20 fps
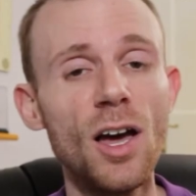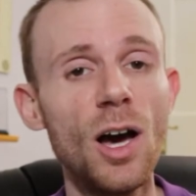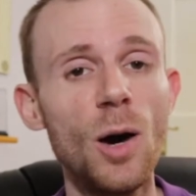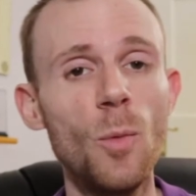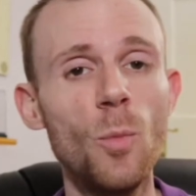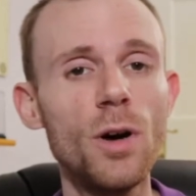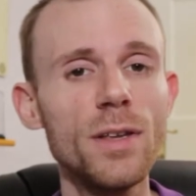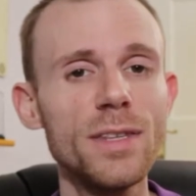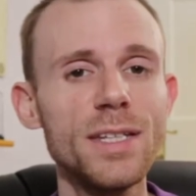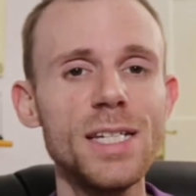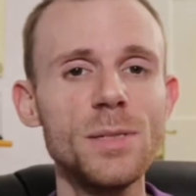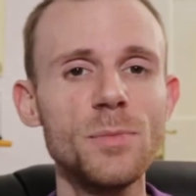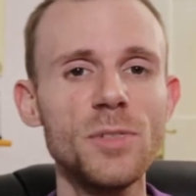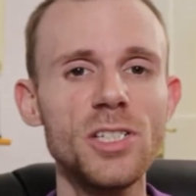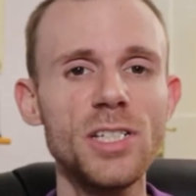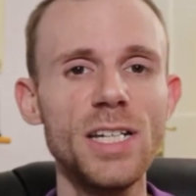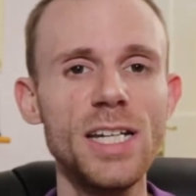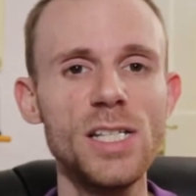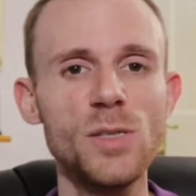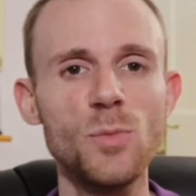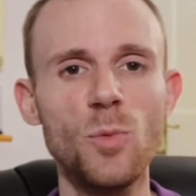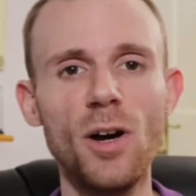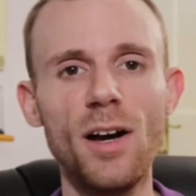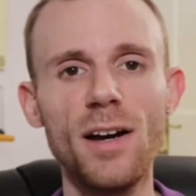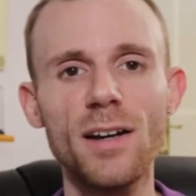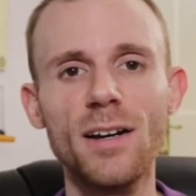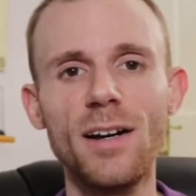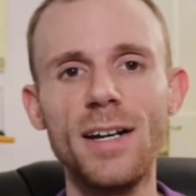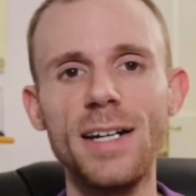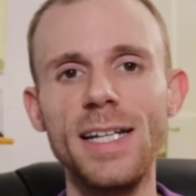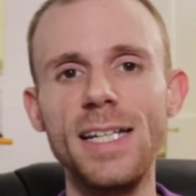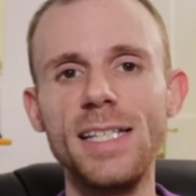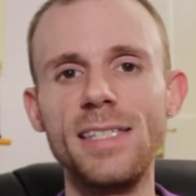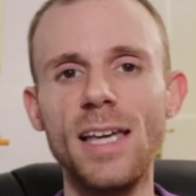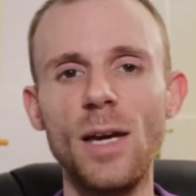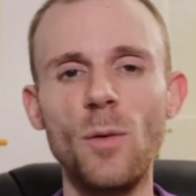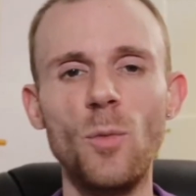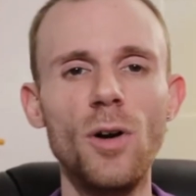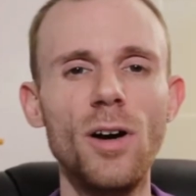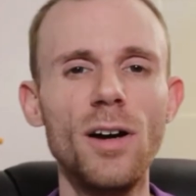And what these machines work on is
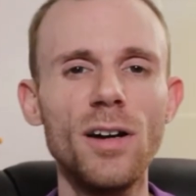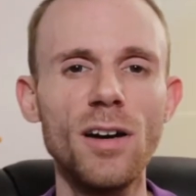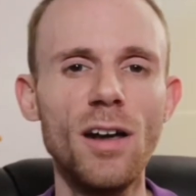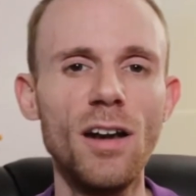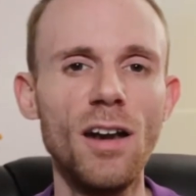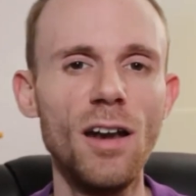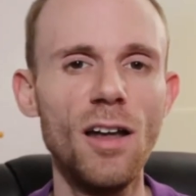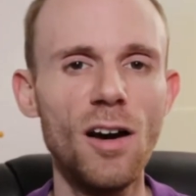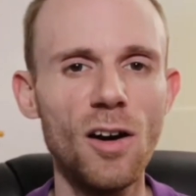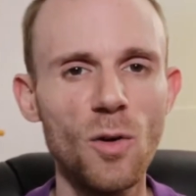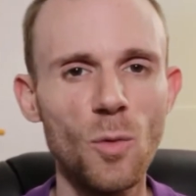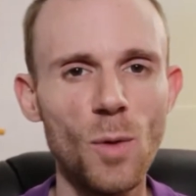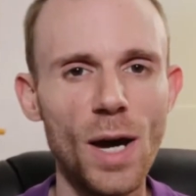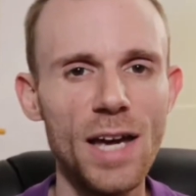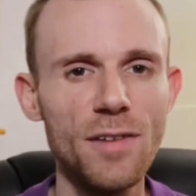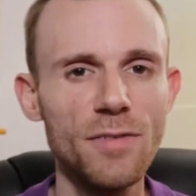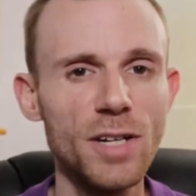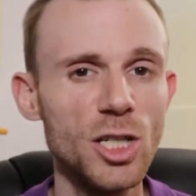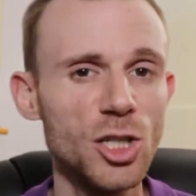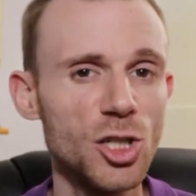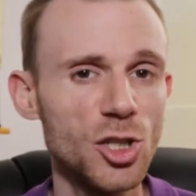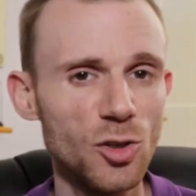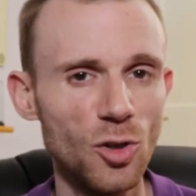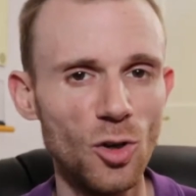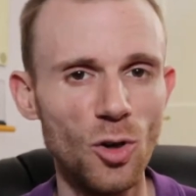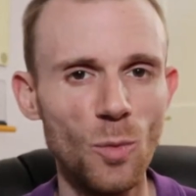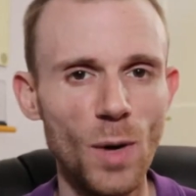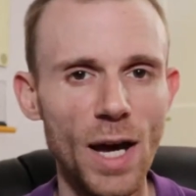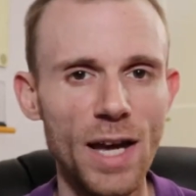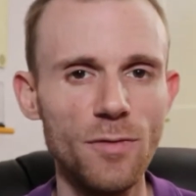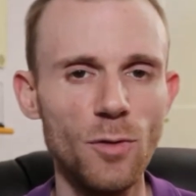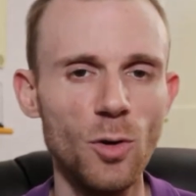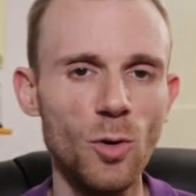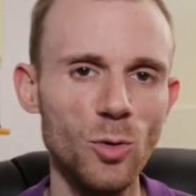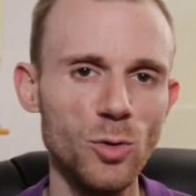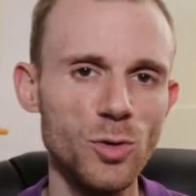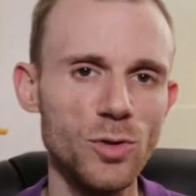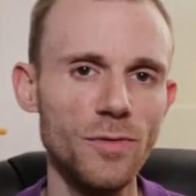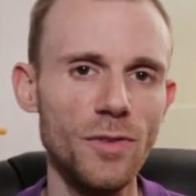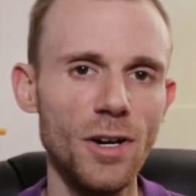they work on long wave and short wave
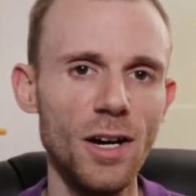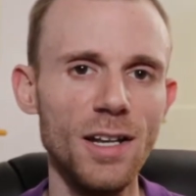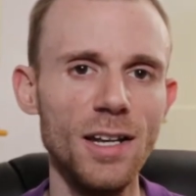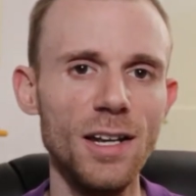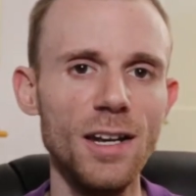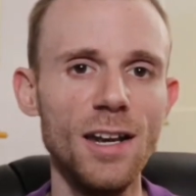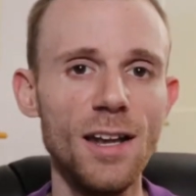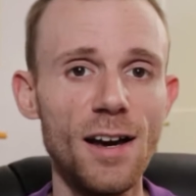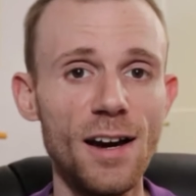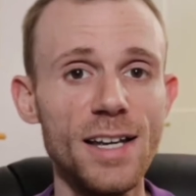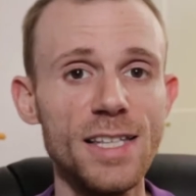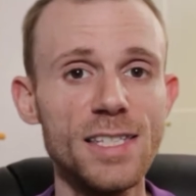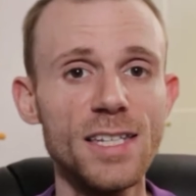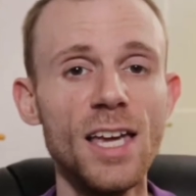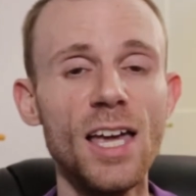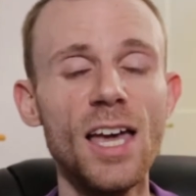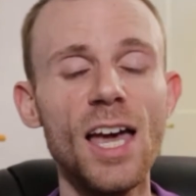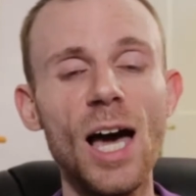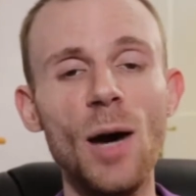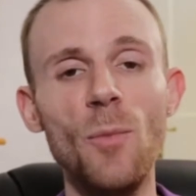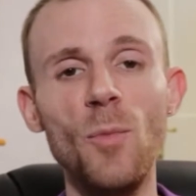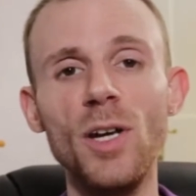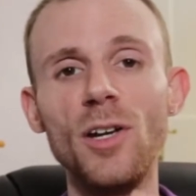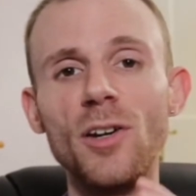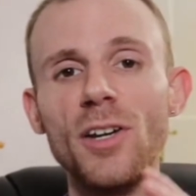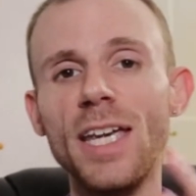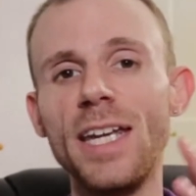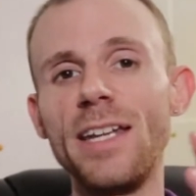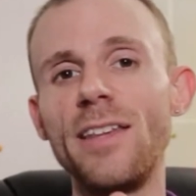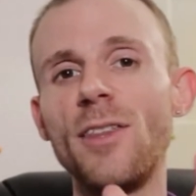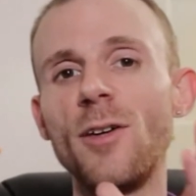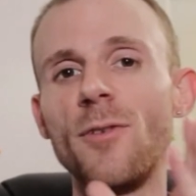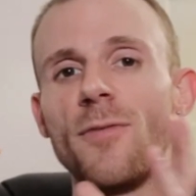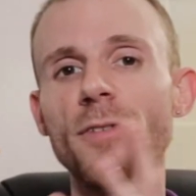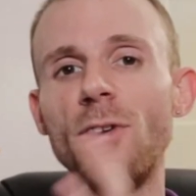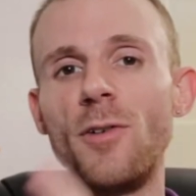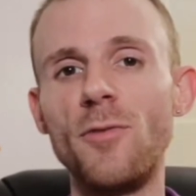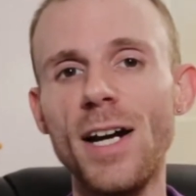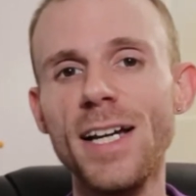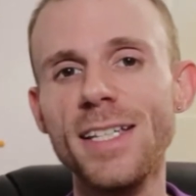ultraviolet light. And we're looking at the
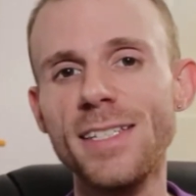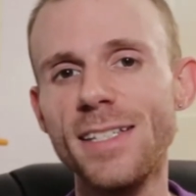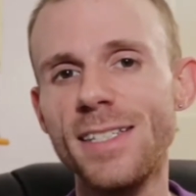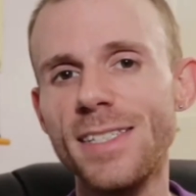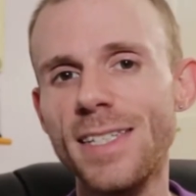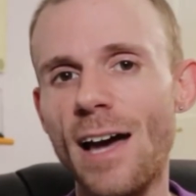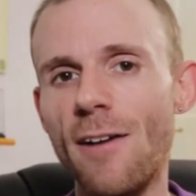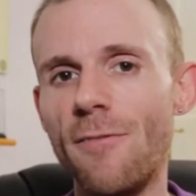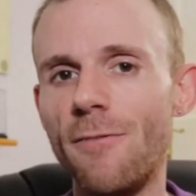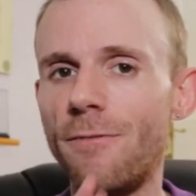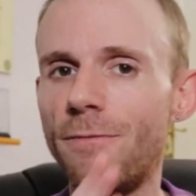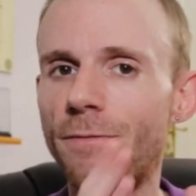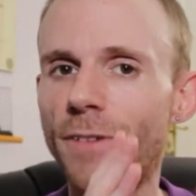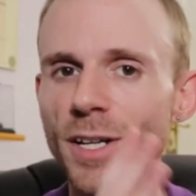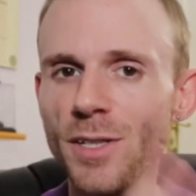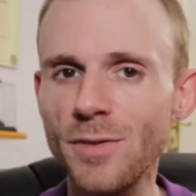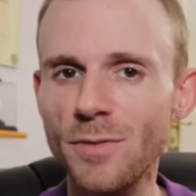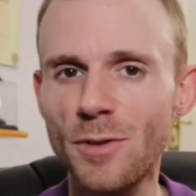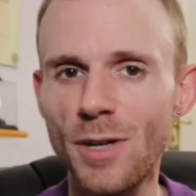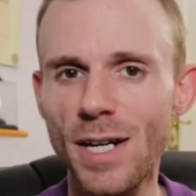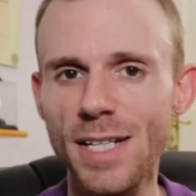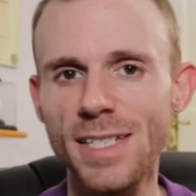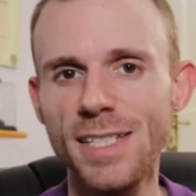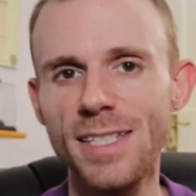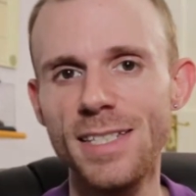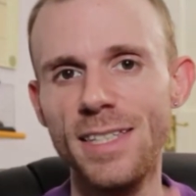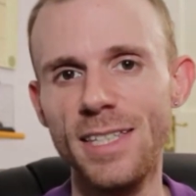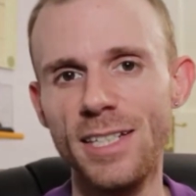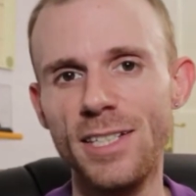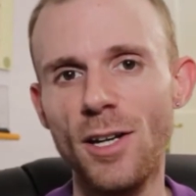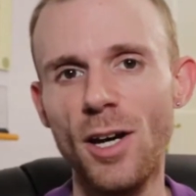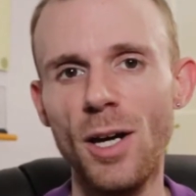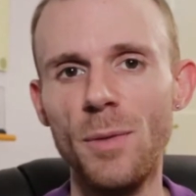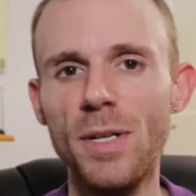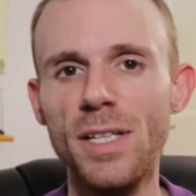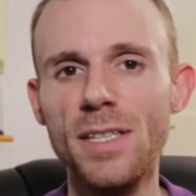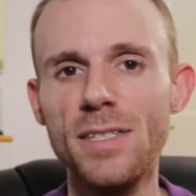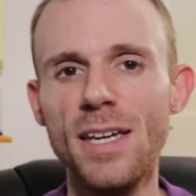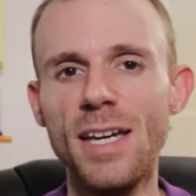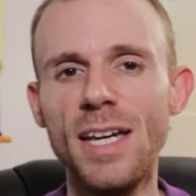fluorescence and phosphorescence in the
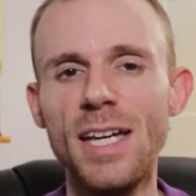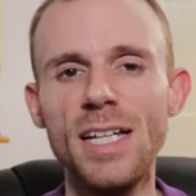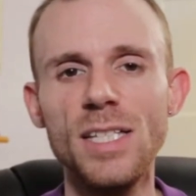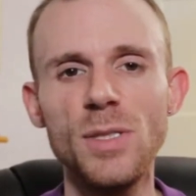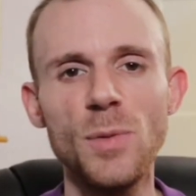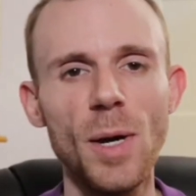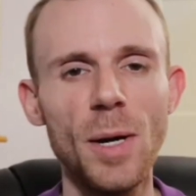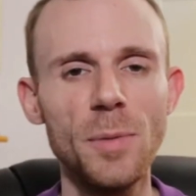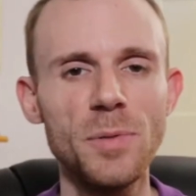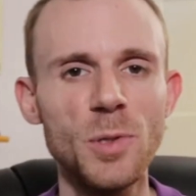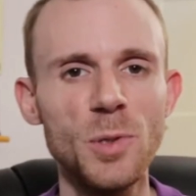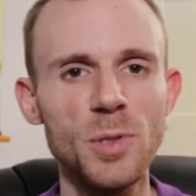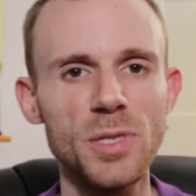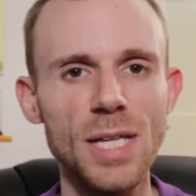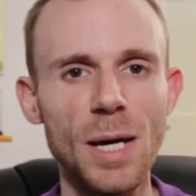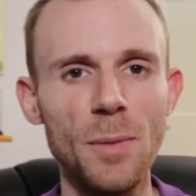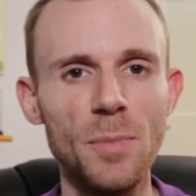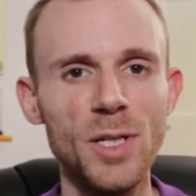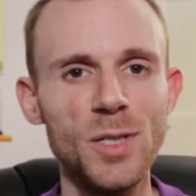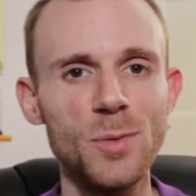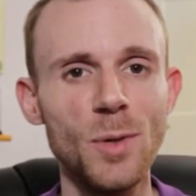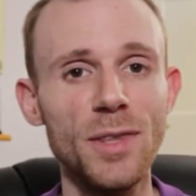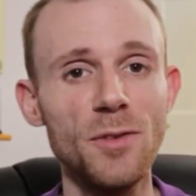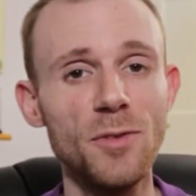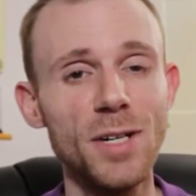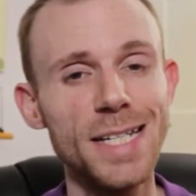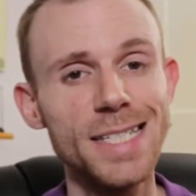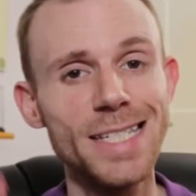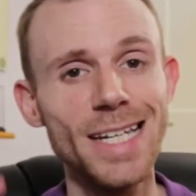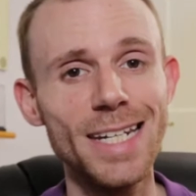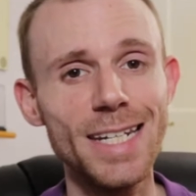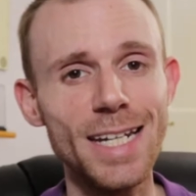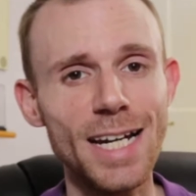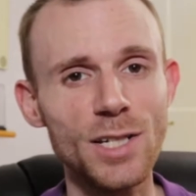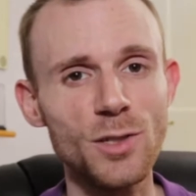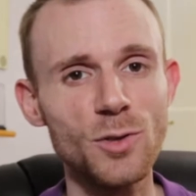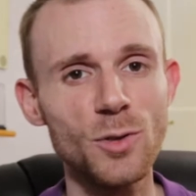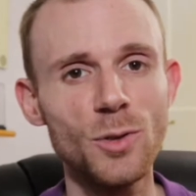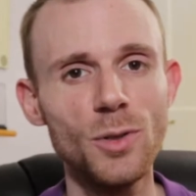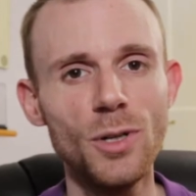diamond to be able to establish whether it is a
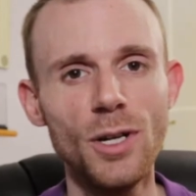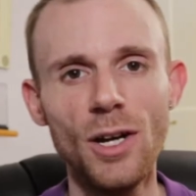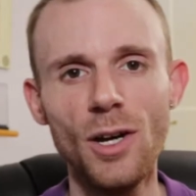natural